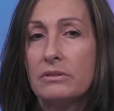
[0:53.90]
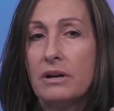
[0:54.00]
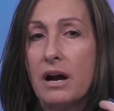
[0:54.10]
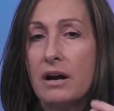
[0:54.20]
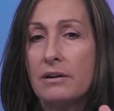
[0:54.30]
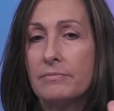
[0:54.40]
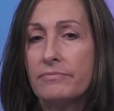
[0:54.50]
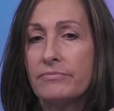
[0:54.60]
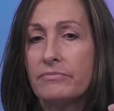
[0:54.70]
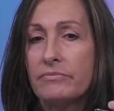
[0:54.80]

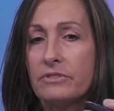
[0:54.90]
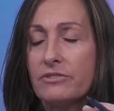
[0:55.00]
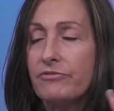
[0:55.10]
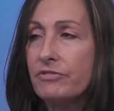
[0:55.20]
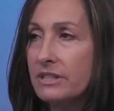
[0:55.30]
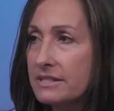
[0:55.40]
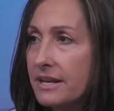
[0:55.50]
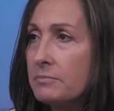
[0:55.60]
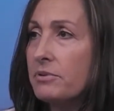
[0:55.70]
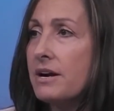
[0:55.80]
um, to fix
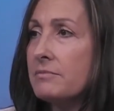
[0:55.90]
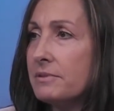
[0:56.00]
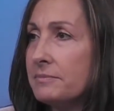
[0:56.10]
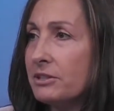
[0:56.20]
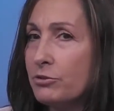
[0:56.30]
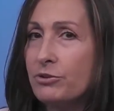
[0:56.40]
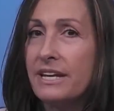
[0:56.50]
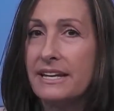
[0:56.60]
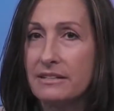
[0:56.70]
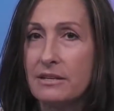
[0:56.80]
that problem and
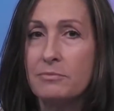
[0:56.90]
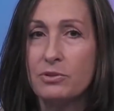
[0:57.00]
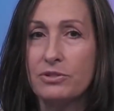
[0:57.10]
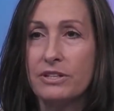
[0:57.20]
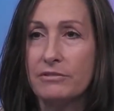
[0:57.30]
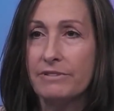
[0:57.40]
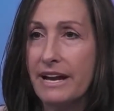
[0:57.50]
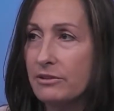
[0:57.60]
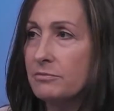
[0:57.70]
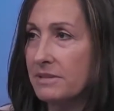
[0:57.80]
create community
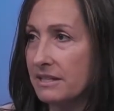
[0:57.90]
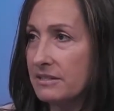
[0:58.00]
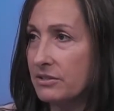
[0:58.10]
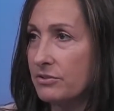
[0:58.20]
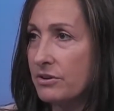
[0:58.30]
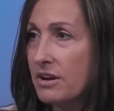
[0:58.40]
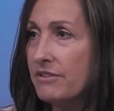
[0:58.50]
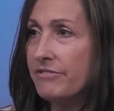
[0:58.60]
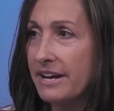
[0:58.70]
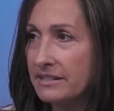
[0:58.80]
around me. So
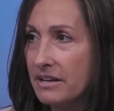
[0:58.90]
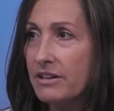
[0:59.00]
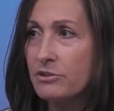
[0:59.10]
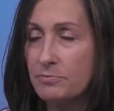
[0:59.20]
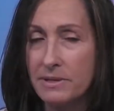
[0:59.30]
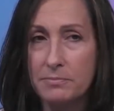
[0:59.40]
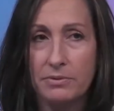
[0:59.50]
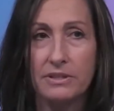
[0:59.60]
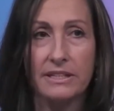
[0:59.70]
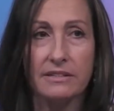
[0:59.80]
find other
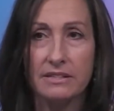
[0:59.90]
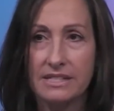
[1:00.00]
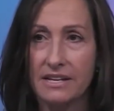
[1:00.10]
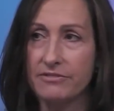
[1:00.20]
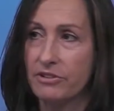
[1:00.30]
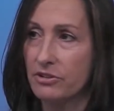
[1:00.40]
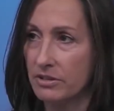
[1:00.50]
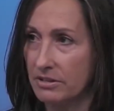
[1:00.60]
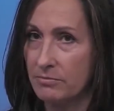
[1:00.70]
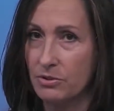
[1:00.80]
people in the South
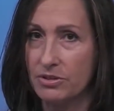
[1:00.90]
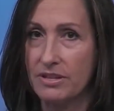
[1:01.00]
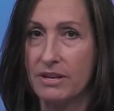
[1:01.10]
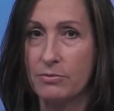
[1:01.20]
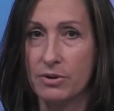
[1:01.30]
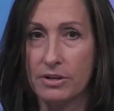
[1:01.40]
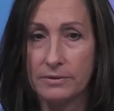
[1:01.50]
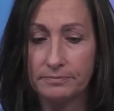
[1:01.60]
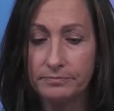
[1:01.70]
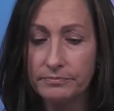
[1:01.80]
Florida community that were
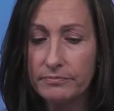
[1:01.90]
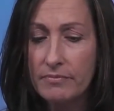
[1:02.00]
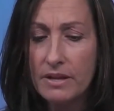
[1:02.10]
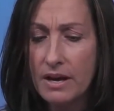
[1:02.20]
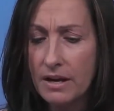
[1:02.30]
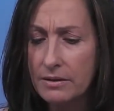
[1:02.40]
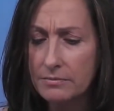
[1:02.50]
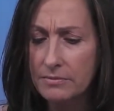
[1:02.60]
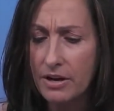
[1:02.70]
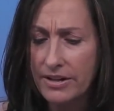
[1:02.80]

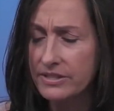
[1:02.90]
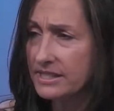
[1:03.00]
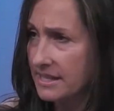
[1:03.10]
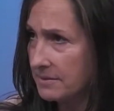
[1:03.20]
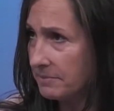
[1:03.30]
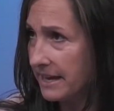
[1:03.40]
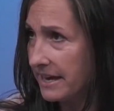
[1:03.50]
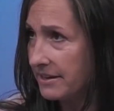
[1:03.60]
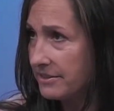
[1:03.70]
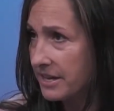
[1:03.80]
um, on the same
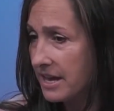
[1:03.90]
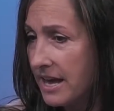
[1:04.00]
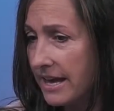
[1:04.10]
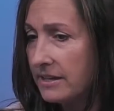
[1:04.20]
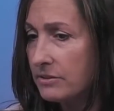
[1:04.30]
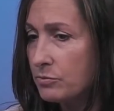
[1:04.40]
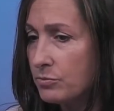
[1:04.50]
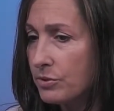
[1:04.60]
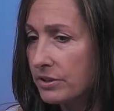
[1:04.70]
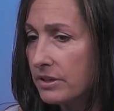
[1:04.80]
path and
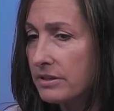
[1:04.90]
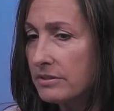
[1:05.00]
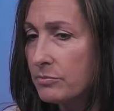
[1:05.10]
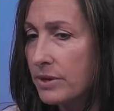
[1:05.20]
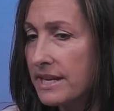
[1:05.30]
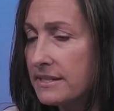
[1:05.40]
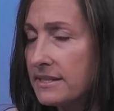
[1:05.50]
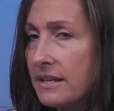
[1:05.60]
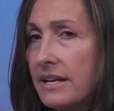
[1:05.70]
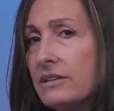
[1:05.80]
work on ways
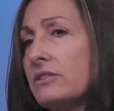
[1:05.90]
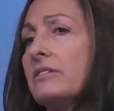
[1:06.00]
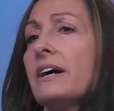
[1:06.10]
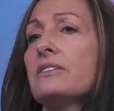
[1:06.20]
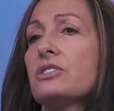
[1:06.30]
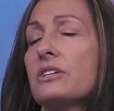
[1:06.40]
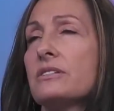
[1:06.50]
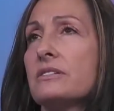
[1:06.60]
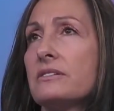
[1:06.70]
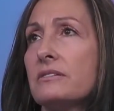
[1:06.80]
that I could not
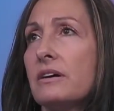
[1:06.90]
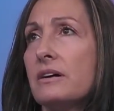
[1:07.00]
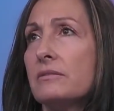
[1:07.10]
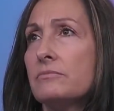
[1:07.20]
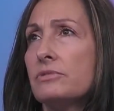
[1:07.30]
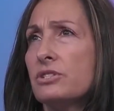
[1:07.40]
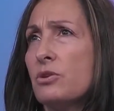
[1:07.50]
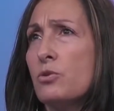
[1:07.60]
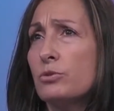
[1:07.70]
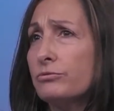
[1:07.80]
just um, just
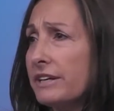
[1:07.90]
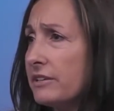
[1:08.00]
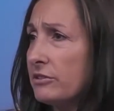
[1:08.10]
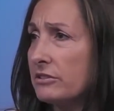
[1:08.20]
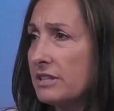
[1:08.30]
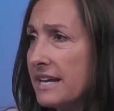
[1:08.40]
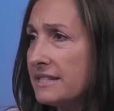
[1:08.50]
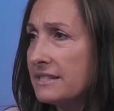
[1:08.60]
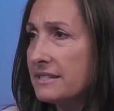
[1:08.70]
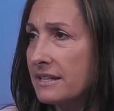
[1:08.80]
hold regular
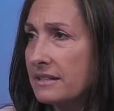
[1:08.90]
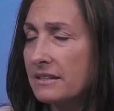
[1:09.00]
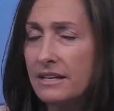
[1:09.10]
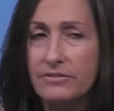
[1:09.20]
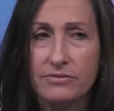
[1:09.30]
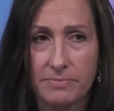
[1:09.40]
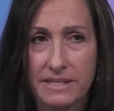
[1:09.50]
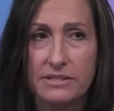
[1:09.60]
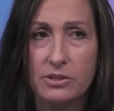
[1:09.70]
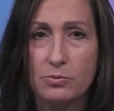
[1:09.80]
classes like a lot of
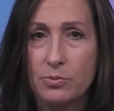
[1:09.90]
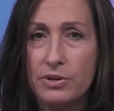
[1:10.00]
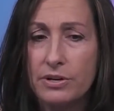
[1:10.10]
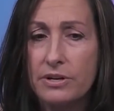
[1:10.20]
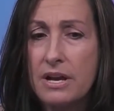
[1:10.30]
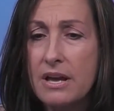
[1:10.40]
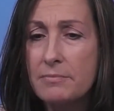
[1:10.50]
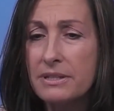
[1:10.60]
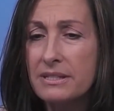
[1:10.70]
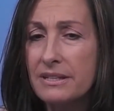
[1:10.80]
places were,
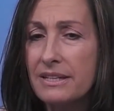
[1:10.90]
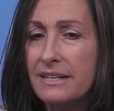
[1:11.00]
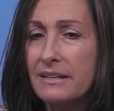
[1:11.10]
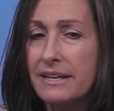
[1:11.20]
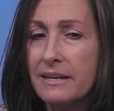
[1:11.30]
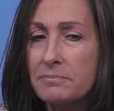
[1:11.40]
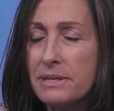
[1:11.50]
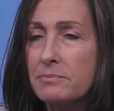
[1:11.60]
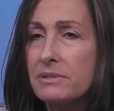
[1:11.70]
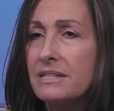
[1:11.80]
but to like get
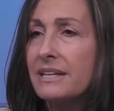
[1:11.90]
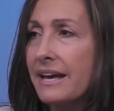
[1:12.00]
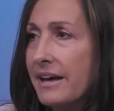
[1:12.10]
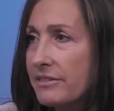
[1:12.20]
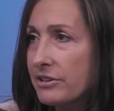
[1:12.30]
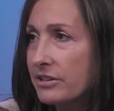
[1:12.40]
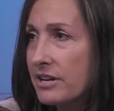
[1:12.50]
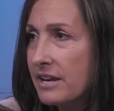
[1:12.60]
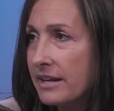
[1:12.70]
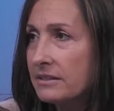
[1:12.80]
people to gather
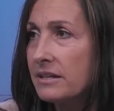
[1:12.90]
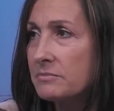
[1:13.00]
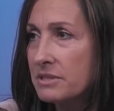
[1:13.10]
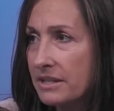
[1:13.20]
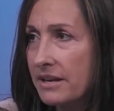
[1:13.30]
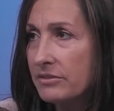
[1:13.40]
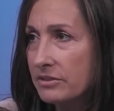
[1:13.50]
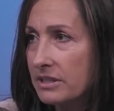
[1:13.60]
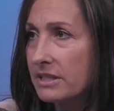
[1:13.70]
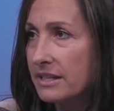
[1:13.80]
and come together
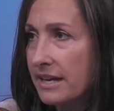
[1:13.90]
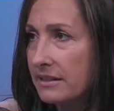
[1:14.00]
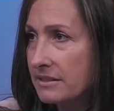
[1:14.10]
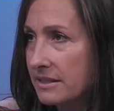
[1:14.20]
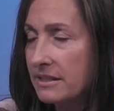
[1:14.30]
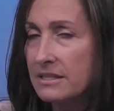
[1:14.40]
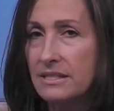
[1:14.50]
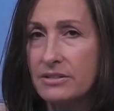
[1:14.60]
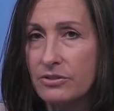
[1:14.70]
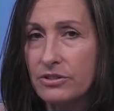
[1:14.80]
and connect. Like I
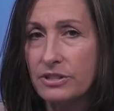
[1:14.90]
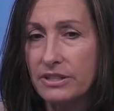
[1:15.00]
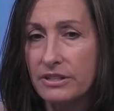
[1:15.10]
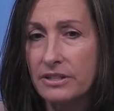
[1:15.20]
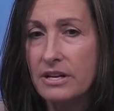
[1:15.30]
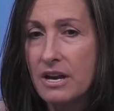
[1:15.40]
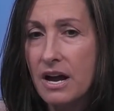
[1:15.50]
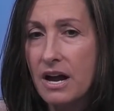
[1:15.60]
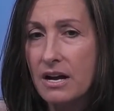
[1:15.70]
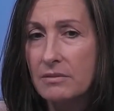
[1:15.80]
said earlier,
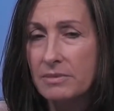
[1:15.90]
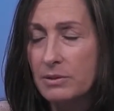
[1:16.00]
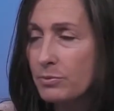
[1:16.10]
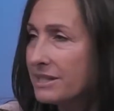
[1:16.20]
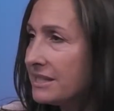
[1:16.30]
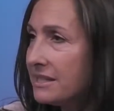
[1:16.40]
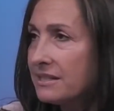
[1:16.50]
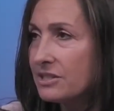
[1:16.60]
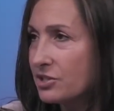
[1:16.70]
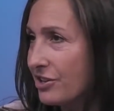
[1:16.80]
um, like we
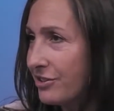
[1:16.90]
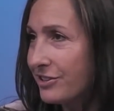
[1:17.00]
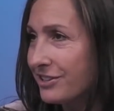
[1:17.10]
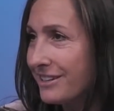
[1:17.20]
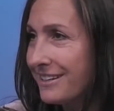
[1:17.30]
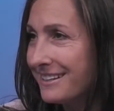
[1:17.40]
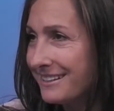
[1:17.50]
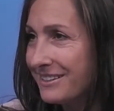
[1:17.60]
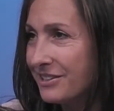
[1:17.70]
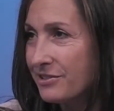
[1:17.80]
need each other
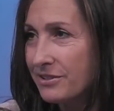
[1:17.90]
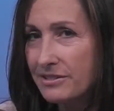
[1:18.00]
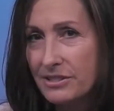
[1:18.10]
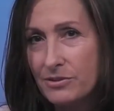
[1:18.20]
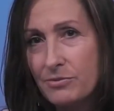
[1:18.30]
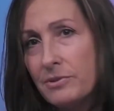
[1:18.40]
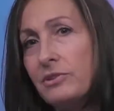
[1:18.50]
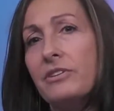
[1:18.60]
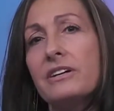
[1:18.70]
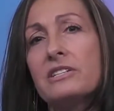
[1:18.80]
you know yeah. and so when
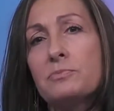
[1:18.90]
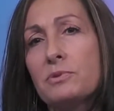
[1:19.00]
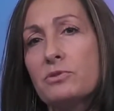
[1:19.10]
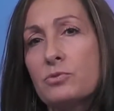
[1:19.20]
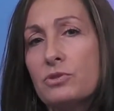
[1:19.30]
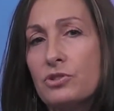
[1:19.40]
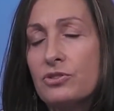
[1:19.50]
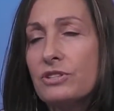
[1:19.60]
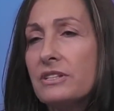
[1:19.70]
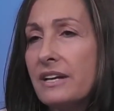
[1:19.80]
you're on a spiritual
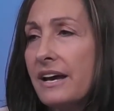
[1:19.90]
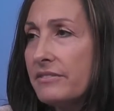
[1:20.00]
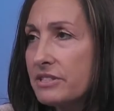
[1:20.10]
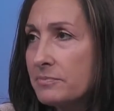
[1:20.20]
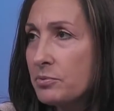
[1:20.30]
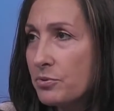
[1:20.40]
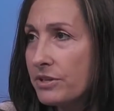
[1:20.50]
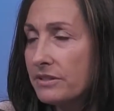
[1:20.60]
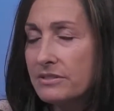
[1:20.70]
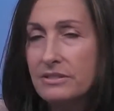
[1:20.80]
journey to have
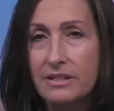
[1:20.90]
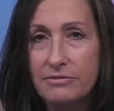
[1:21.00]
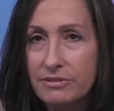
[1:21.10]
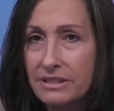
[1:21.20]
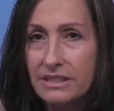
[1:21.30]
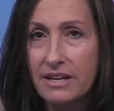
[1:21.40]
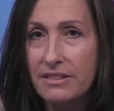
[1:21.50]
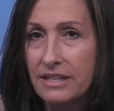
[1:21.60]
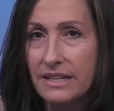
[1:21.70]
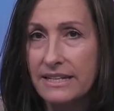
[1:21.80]
support there's like really
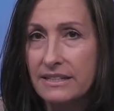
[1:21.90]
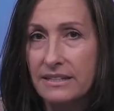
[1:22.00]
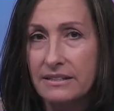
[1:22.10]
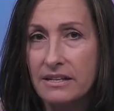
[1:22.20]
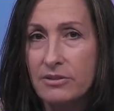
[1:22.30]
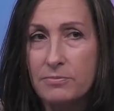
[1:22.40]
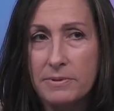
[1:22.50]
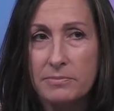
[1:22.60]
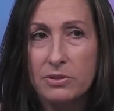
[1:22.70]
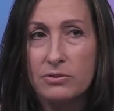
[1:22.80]
nothing like it other
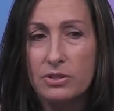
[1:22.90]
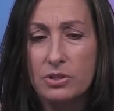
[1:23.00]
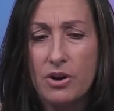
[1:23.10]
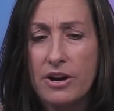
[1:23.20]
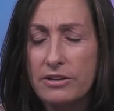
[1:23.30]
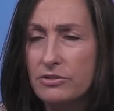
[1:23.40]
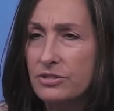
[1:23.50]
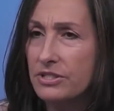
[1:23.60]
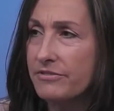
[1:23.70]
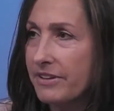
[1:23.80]
people you can talk your
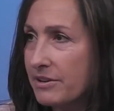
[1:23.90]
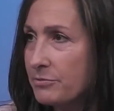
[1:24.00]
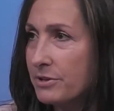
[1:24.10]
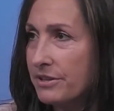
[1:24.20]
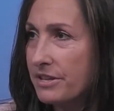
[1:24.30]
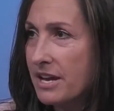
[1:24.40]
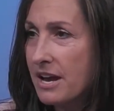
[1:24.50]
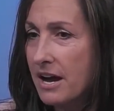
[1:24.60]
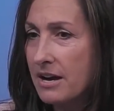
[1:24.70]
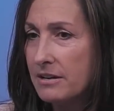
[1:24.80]
stuff out with
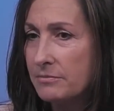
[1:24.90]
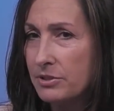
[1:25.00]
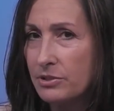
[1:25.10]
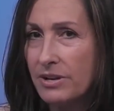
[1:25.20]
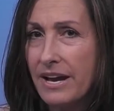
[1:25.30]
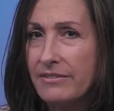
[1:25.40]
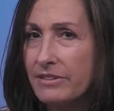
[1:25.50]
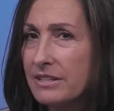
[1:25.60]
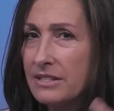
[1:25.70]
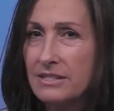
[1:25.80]
um, when you're
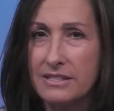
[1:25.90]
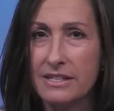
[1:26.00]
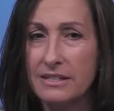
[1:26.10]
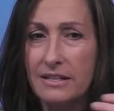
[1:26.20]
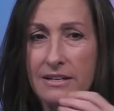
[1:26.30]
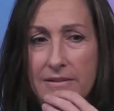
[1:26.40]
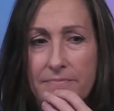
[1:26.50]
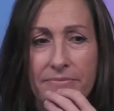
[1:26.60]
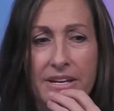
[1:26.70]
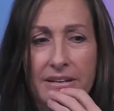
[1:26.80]
having these like
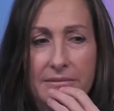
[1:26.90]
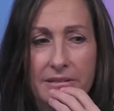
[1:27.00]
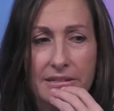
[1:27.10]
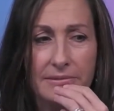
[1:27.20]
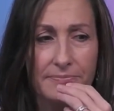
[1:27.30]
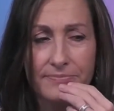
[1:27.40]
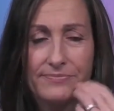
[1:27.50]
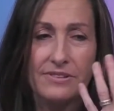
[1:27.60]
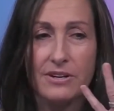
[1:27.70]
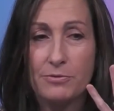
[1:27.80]
um, like
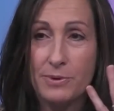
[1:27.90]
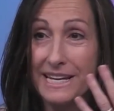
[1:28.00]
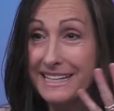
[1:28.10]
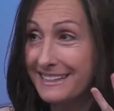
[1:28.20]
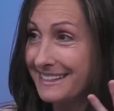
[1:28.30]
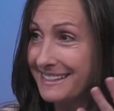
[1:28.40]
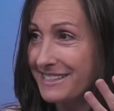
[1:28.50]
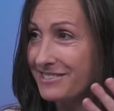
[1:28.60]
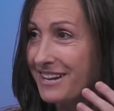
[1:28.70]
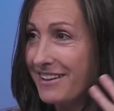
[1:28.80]
awakenings
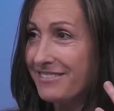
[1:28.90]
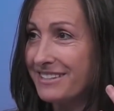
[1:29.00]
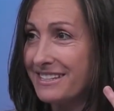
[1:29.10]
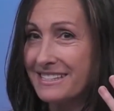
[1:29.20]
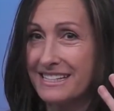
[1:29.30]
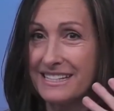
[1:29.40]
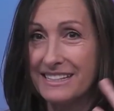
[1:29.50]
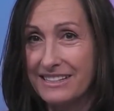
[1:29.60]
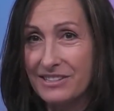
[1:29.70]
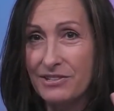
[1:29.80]
and you're having these
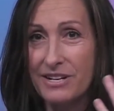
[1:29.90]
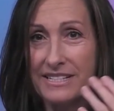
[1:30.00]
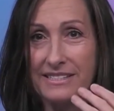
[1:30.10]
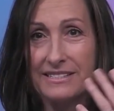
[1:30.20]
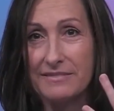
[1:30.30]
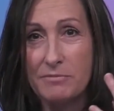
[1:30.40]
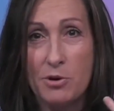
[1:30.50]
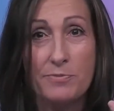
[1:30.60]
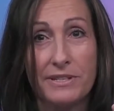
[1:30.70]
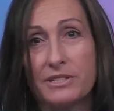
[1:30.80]
like you know I,
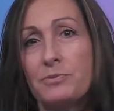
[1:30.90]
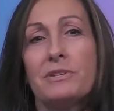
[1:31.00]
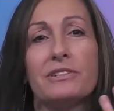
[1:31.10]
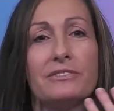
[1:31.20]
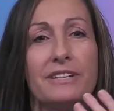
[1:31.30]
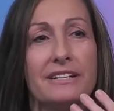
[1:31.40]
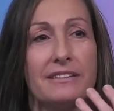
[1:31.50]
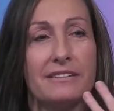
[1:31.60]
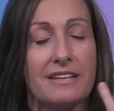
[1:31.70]
moments where you like